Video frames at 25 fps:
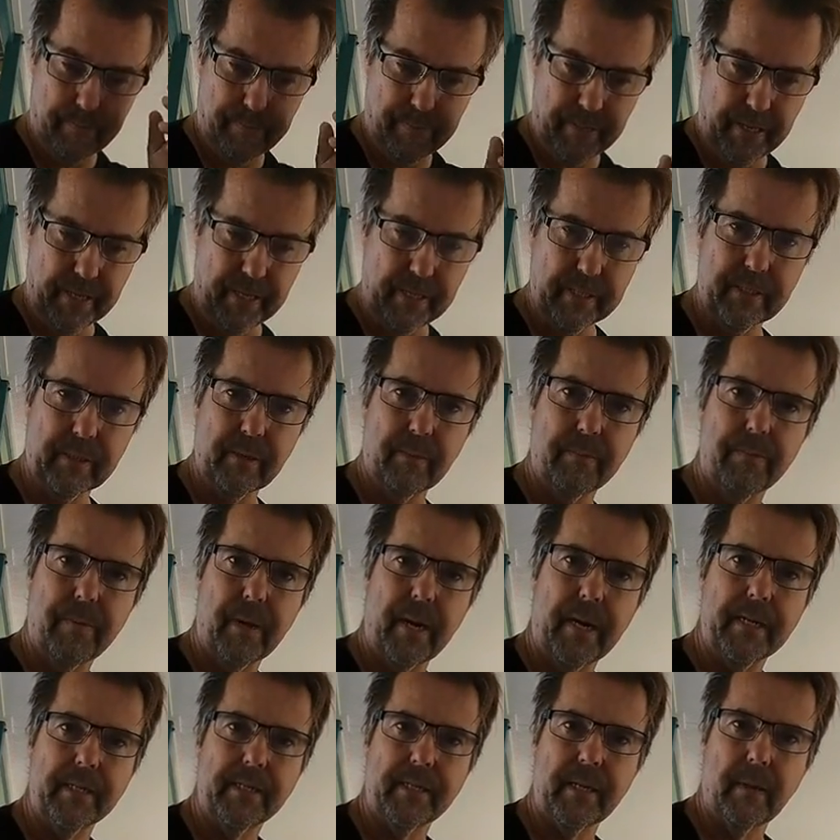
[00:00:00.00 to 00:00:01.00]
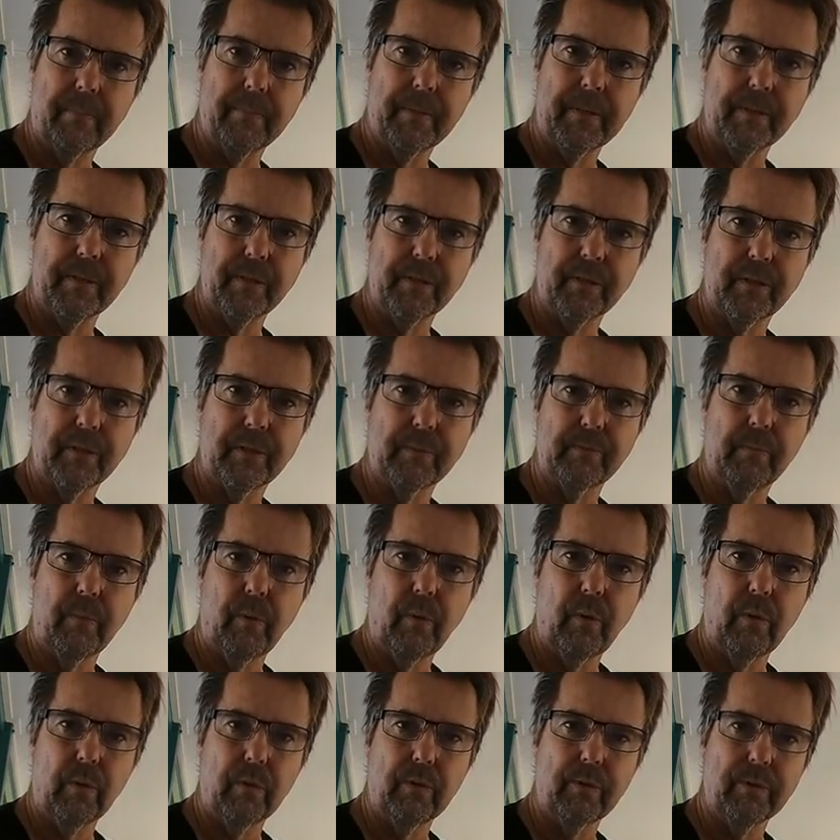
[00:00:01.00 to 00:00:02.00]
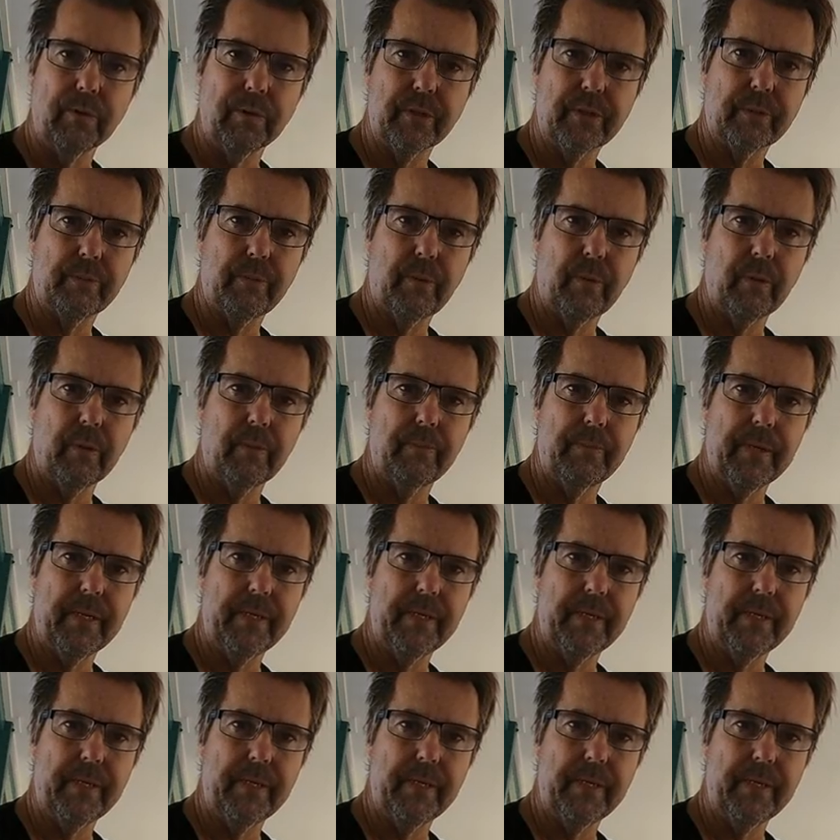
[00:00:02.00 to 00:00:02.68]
Thing is, it breaks up into smaller and smaller